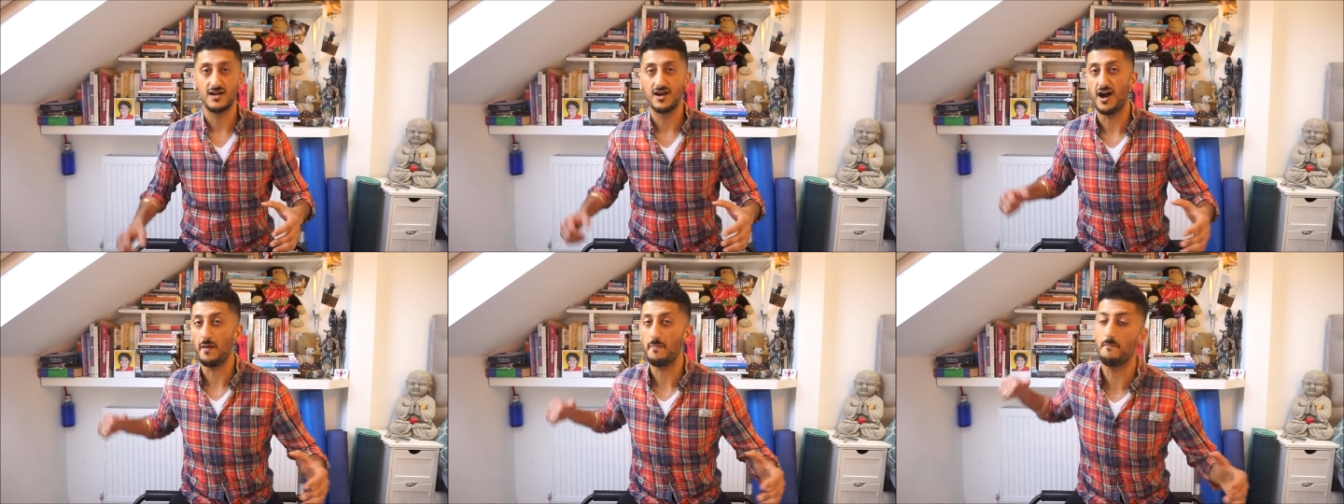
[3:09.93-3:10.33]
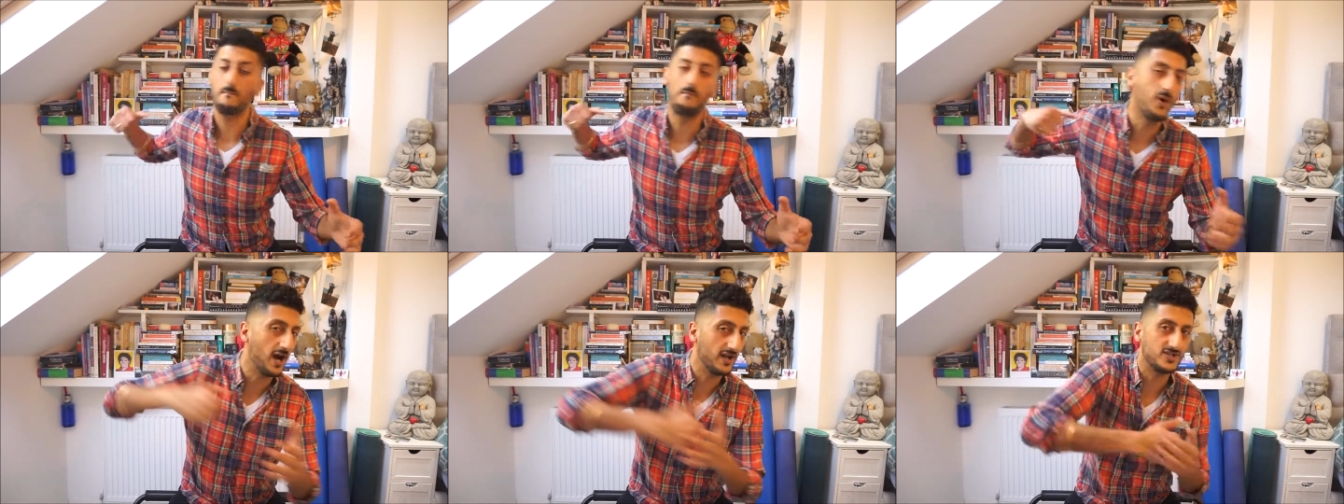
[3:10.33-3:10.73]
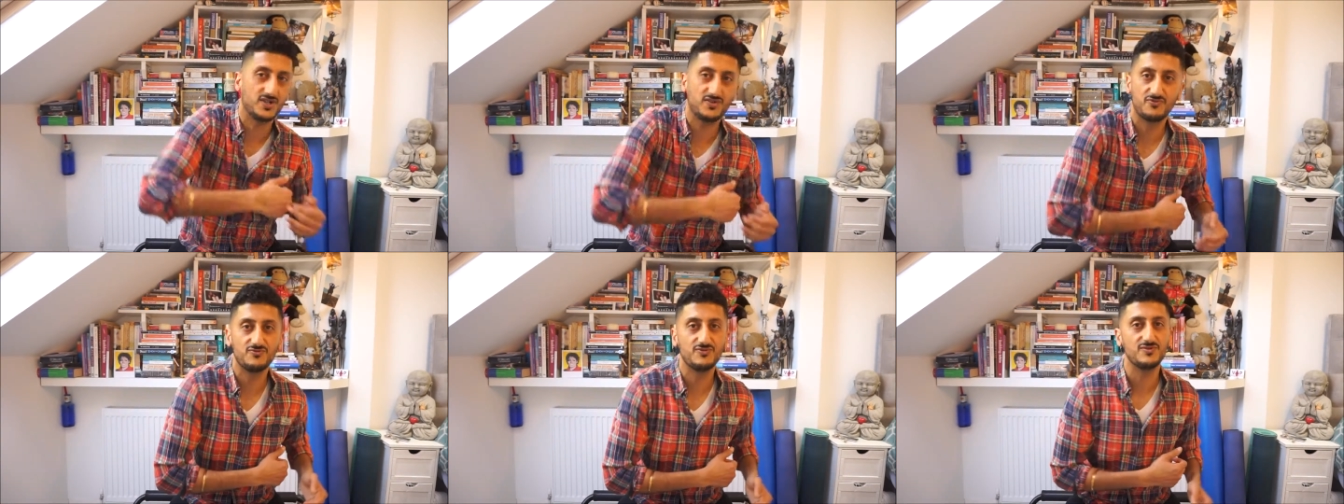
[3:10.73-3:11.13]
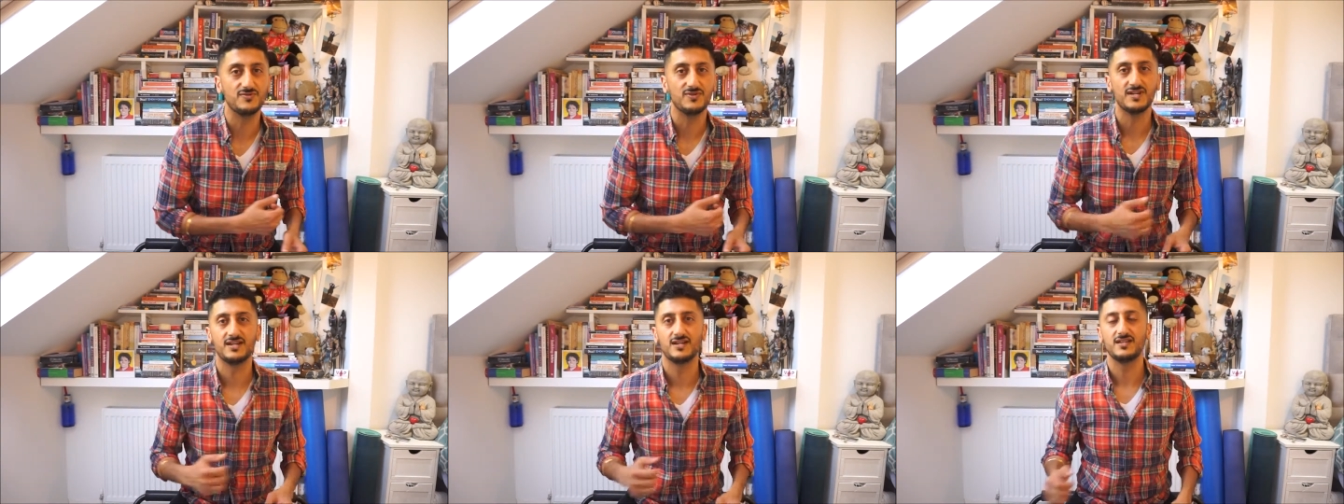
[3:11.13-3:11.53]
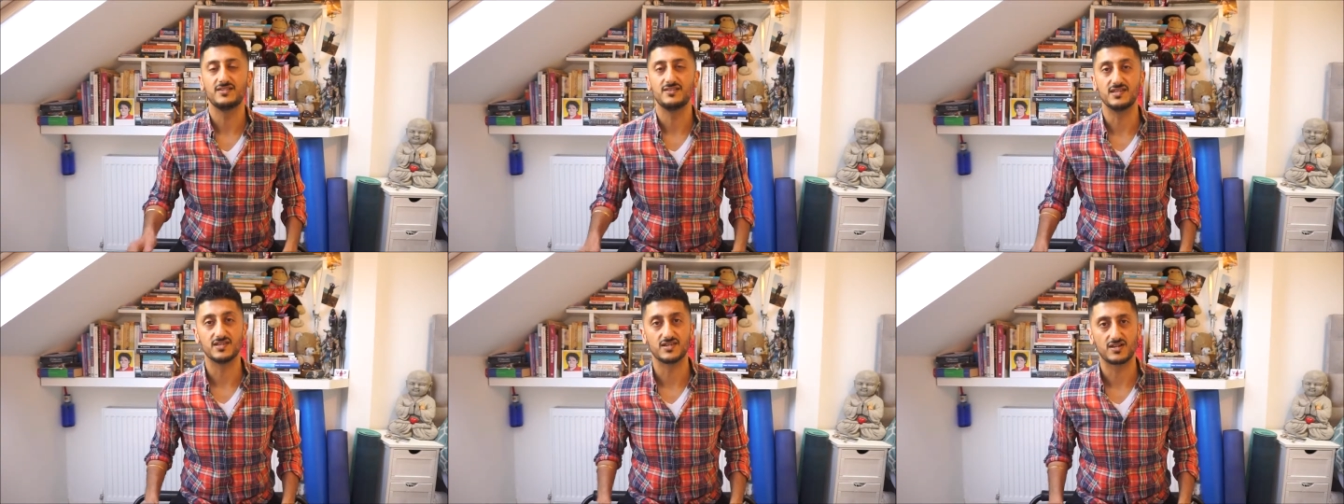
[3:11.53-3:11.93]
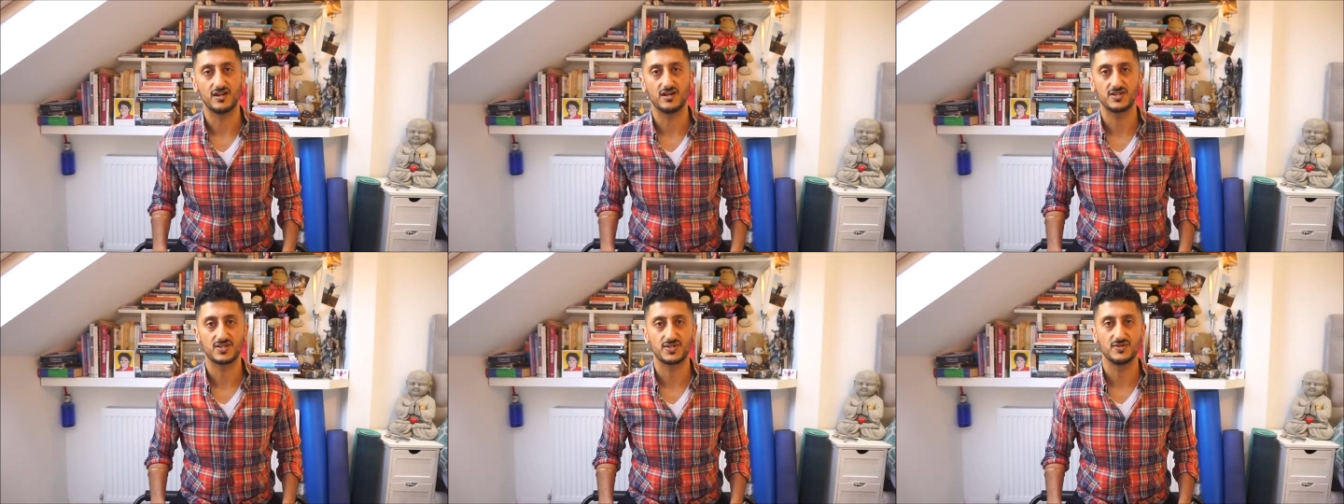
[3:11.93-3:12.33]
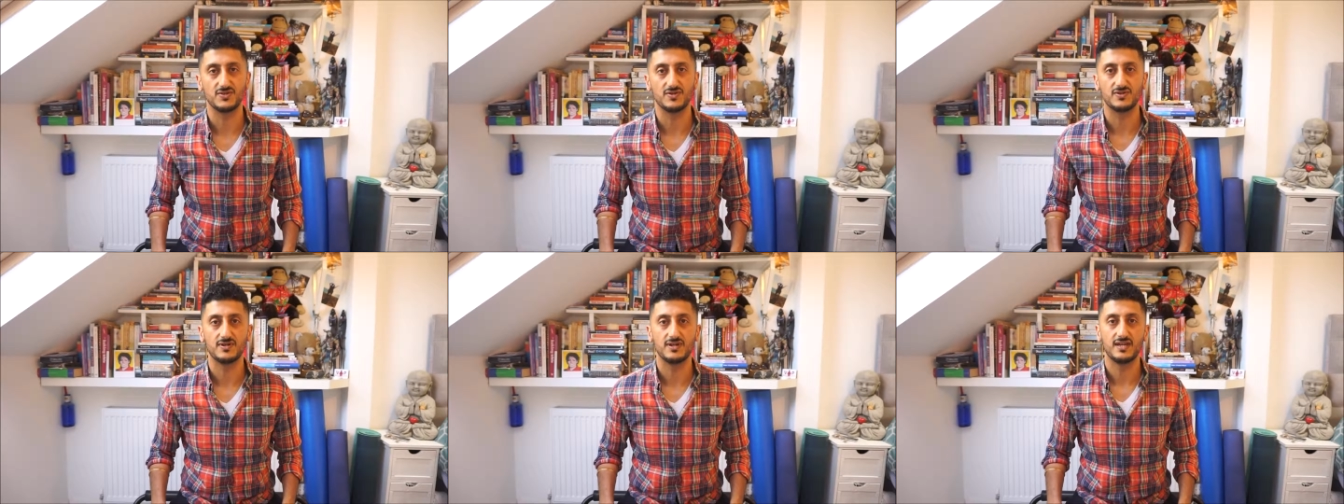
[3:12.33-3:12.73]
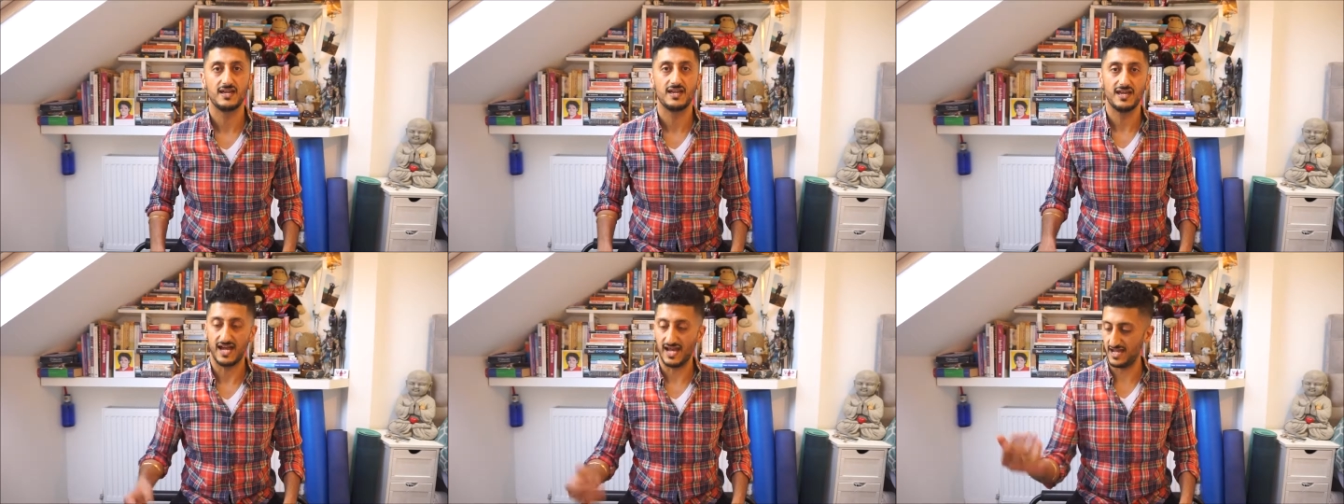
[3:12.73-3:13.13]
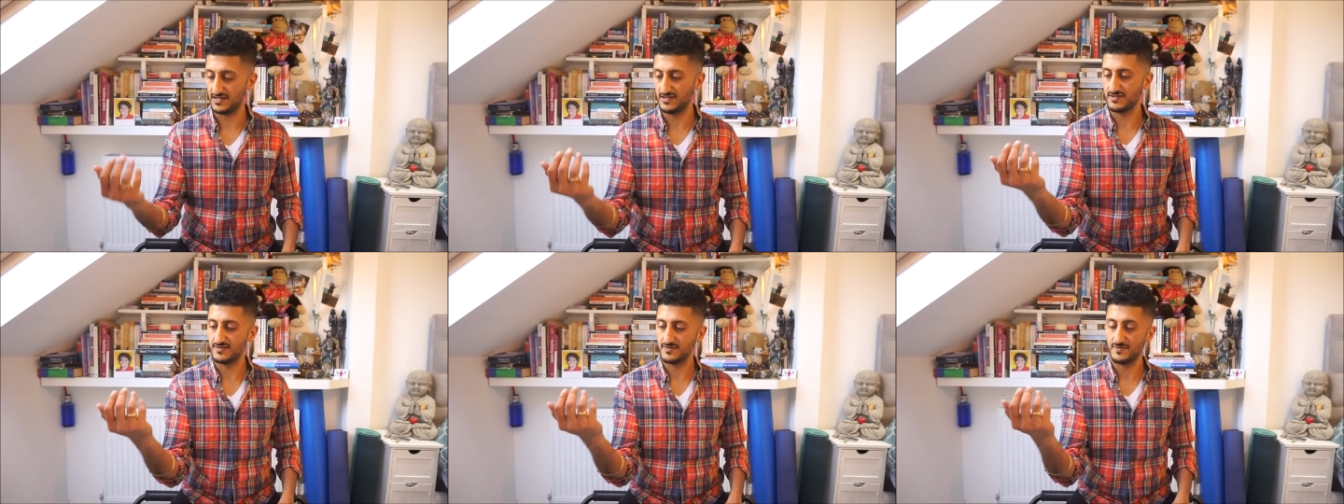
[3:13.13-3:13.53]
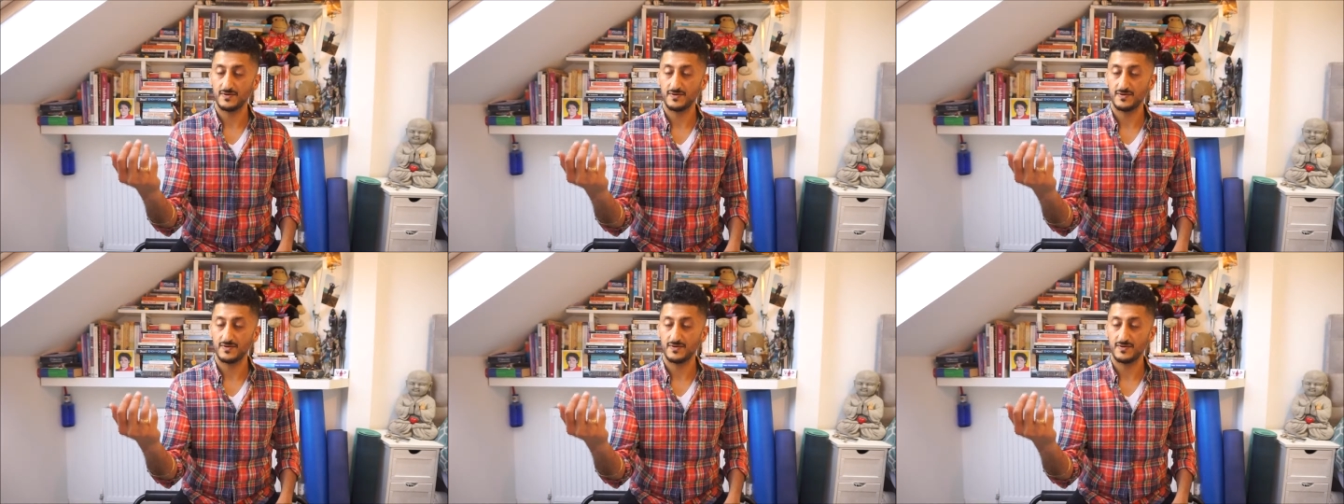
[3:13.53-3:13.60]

I punched through this glass door, and